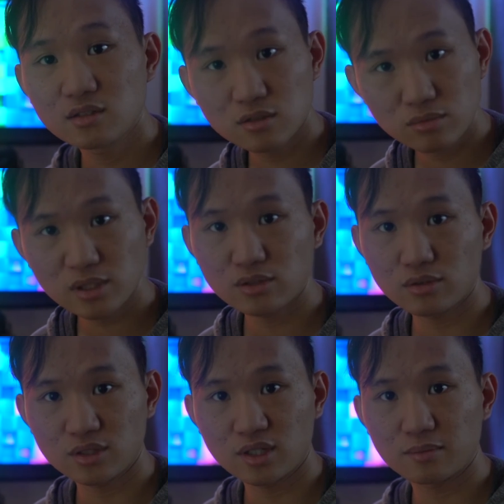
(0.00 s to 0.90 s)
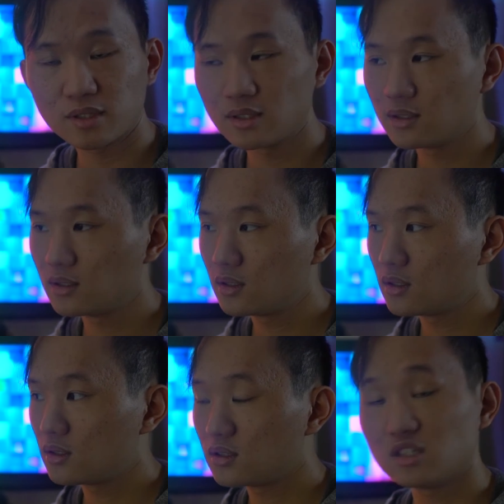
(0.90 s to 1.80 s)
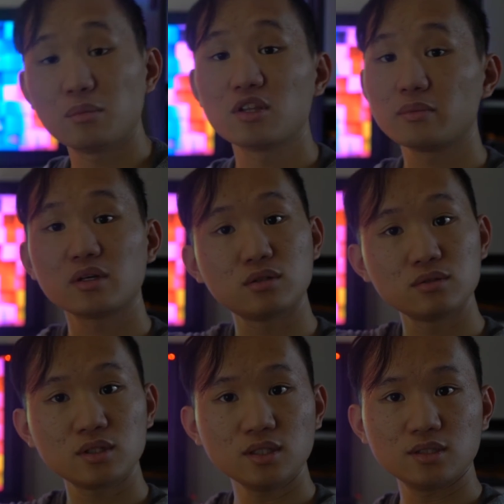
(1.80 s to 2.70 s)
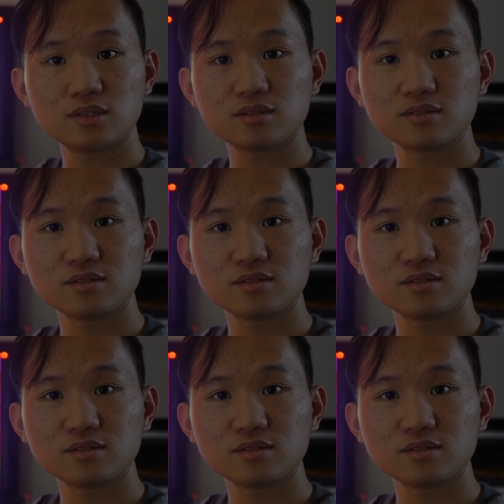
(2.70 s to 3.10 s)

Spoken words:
to research them. Some of them include these.